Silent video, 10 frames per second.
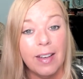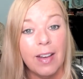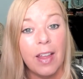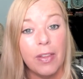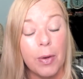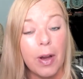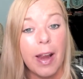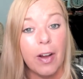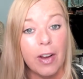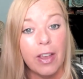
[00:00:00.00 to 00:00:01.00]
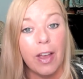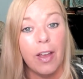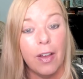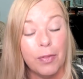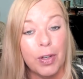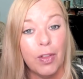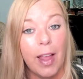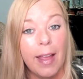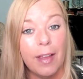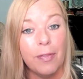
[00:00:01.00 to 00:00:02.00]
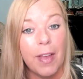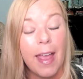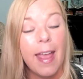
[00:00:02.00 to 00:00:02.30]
another area of your life,